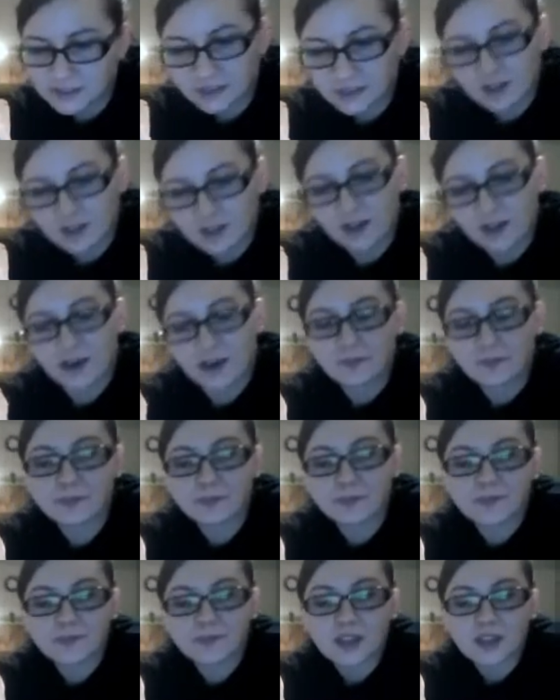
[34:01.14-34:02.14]
all right,
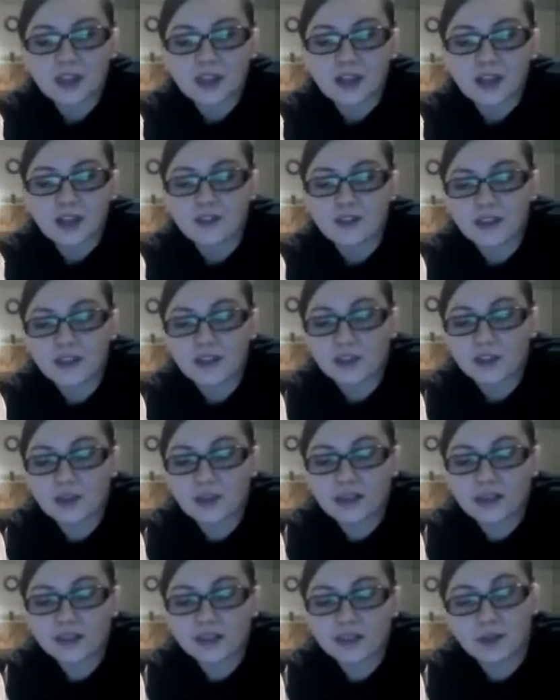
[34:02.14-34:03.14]

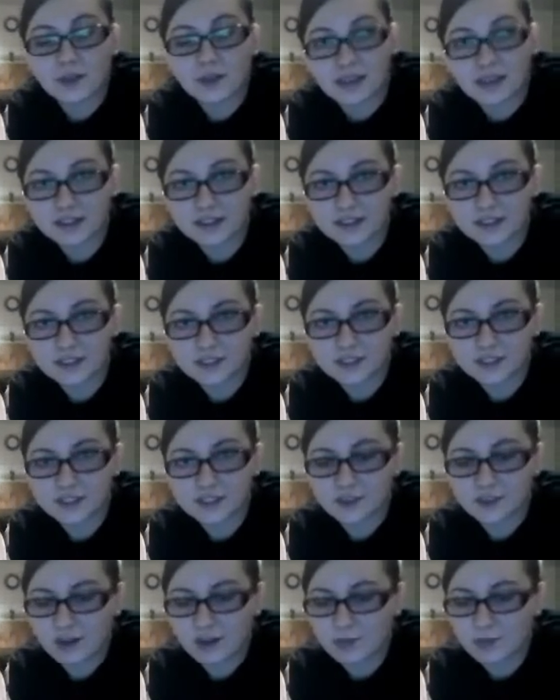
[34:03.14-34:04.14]
evaluate the balance using the
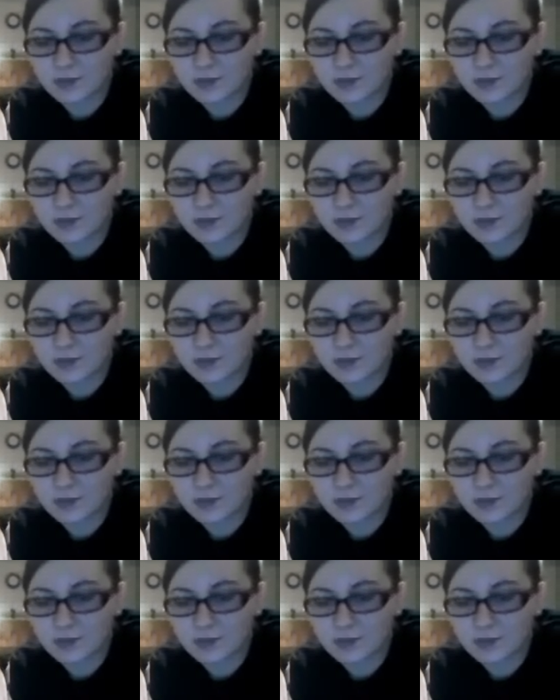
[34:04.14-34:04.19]
Romberg